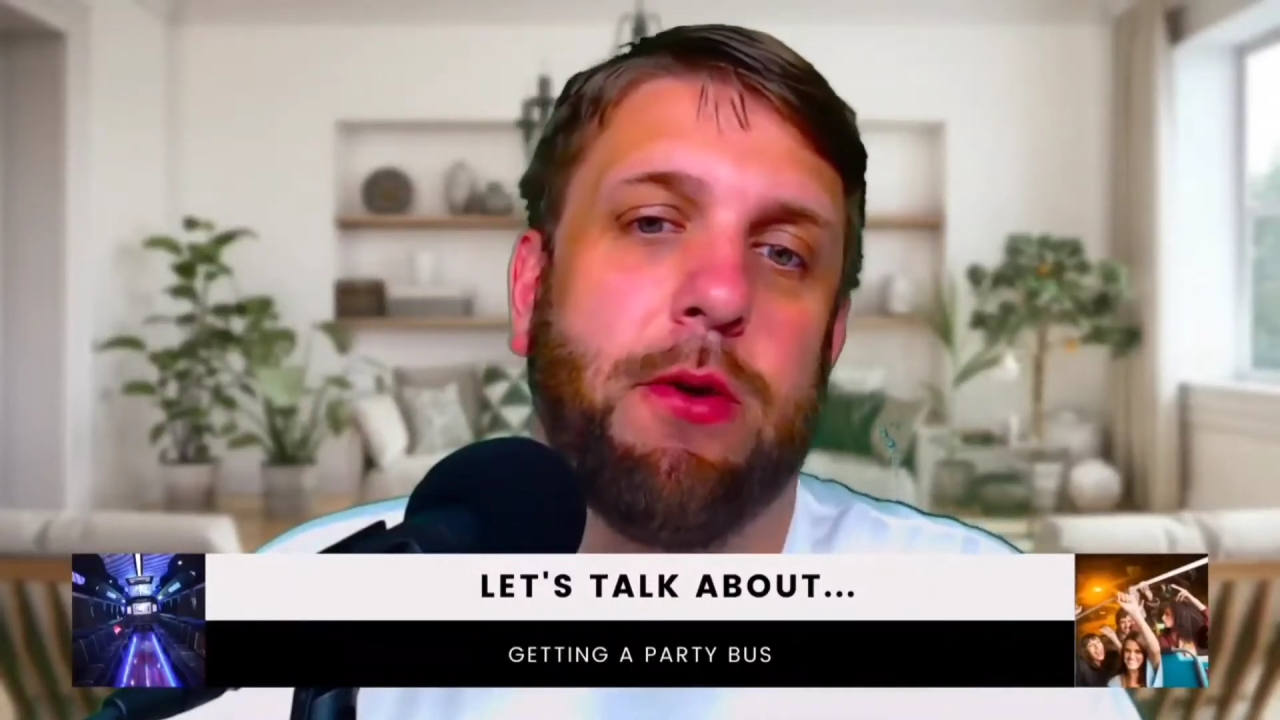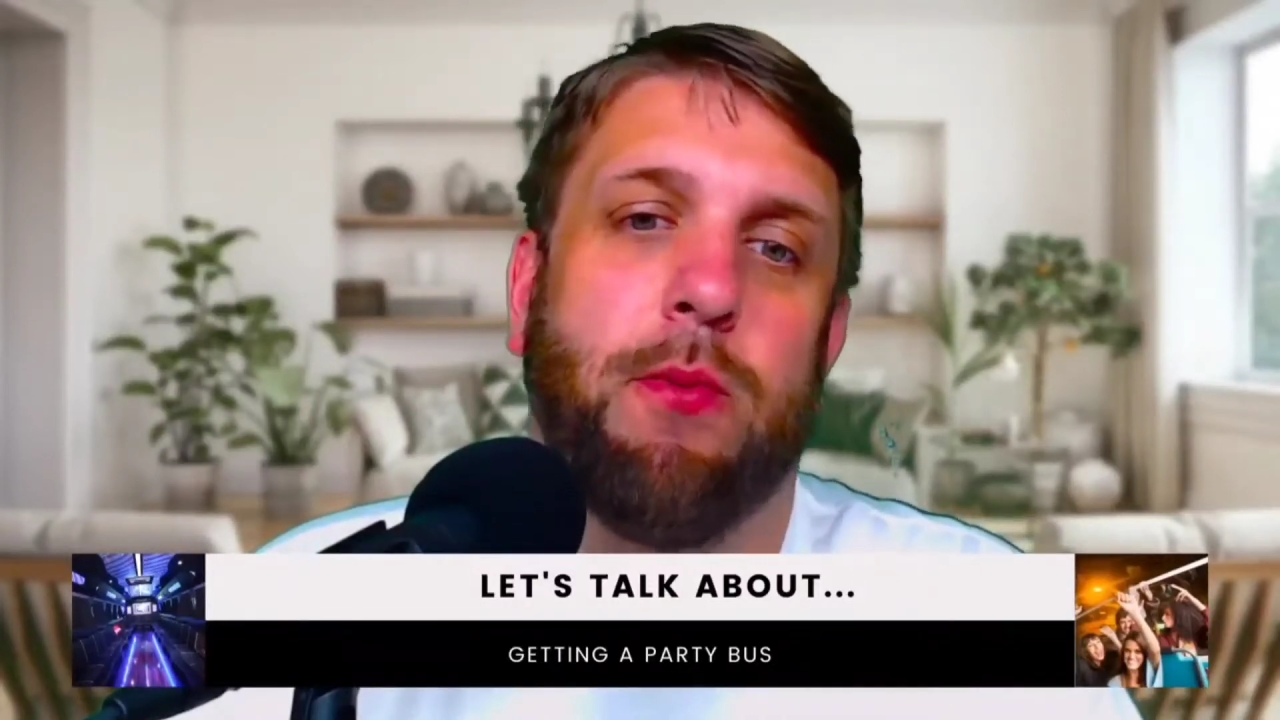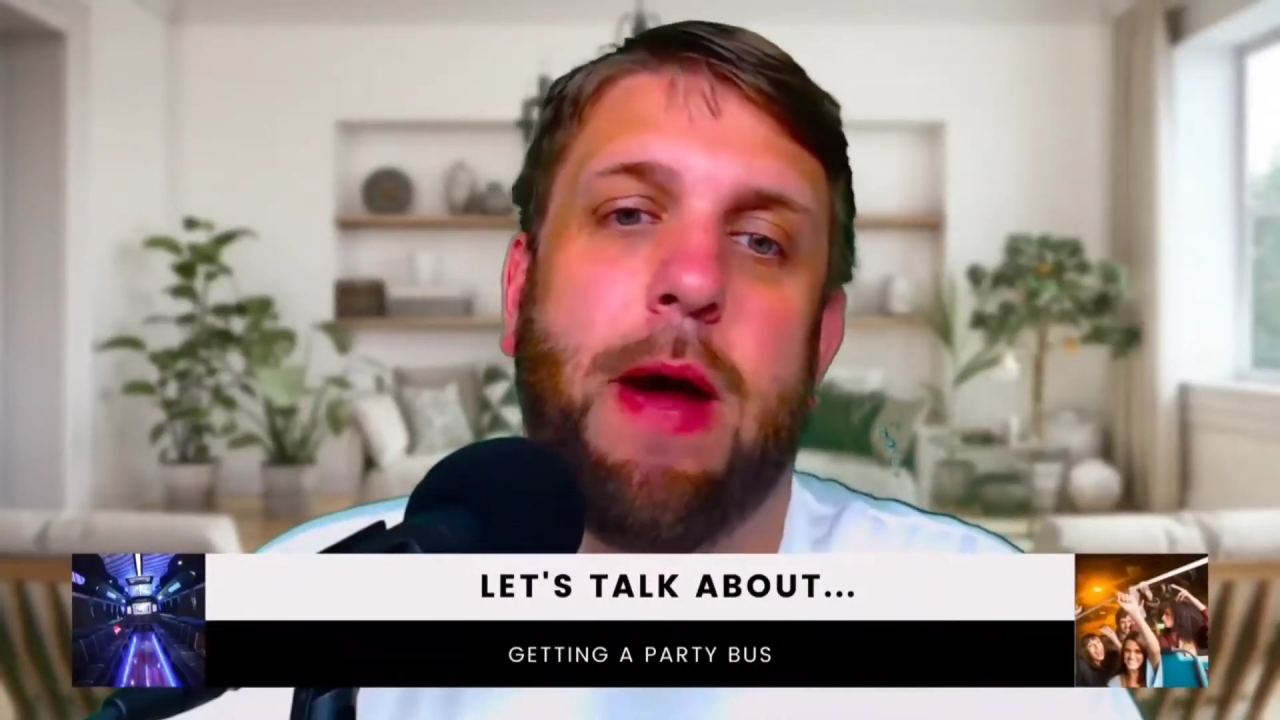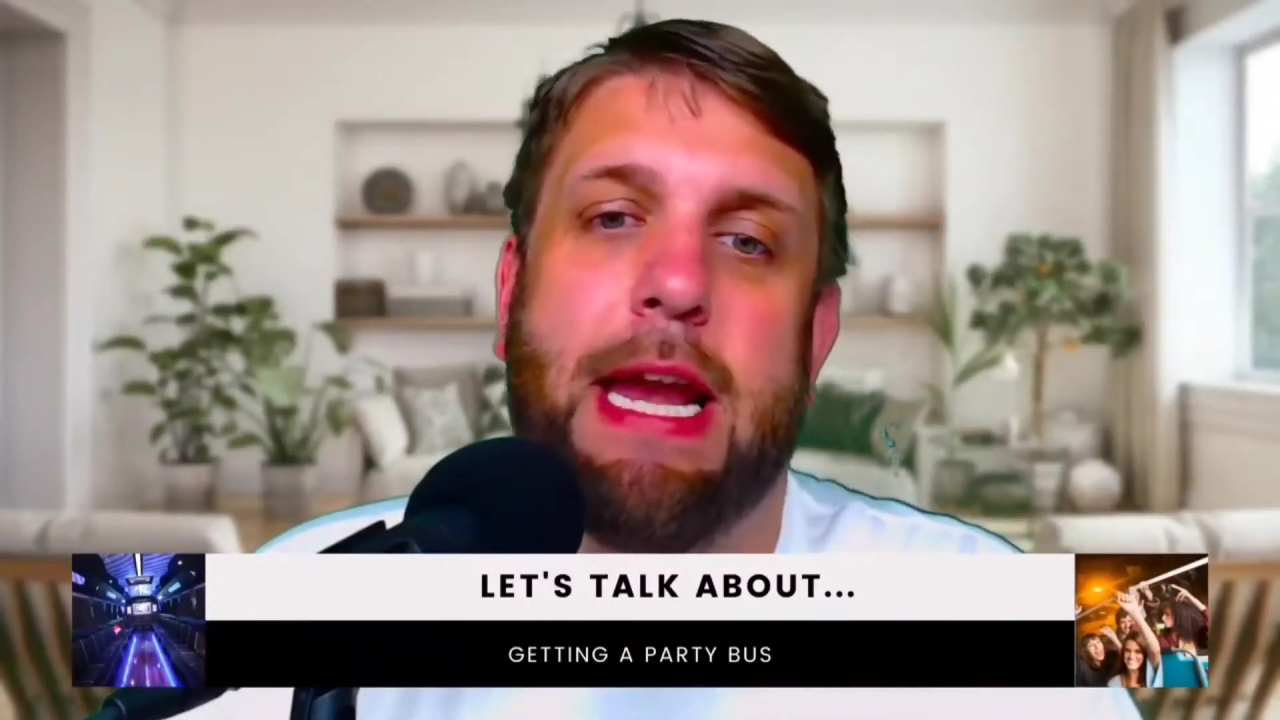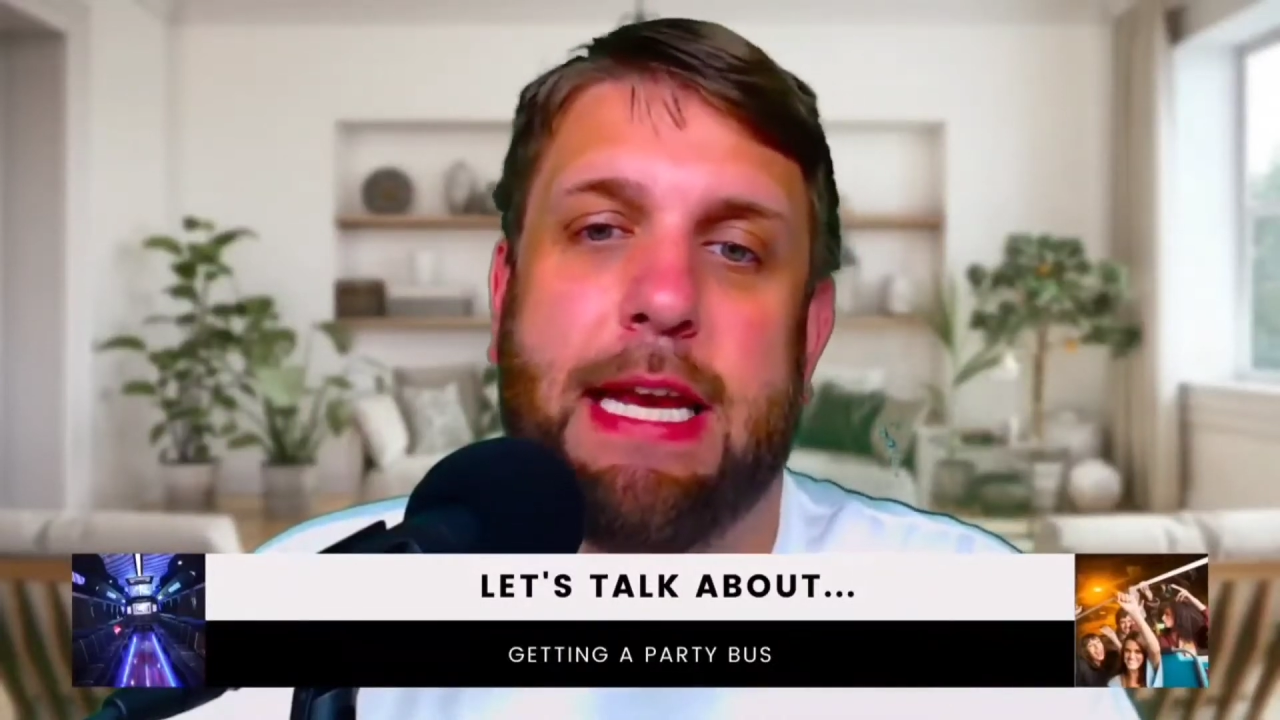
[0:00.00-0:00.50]

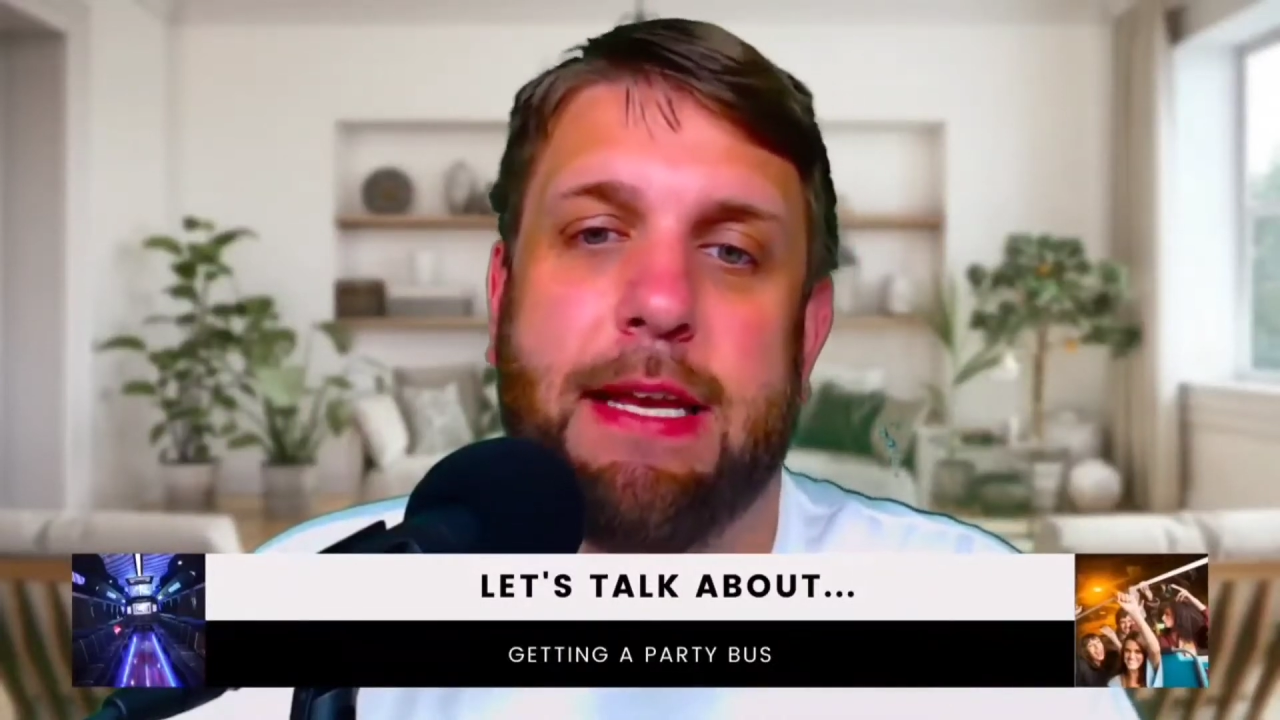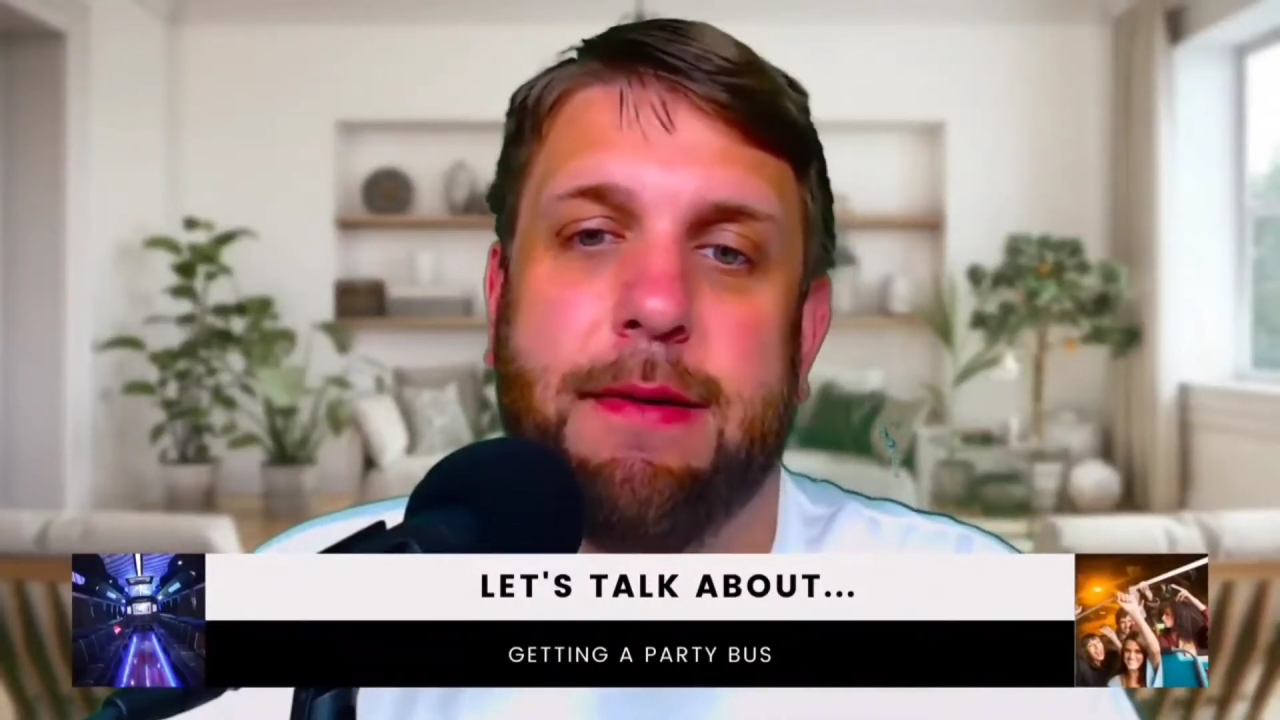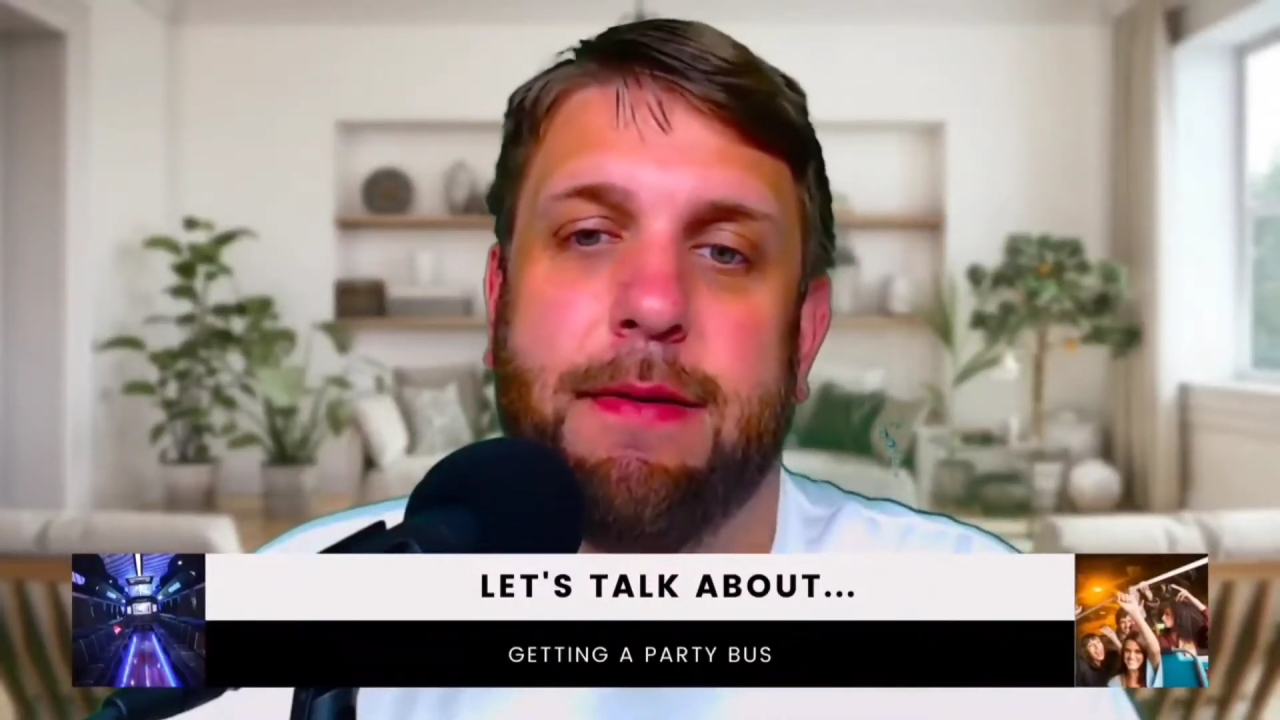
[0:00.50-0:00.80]
wedding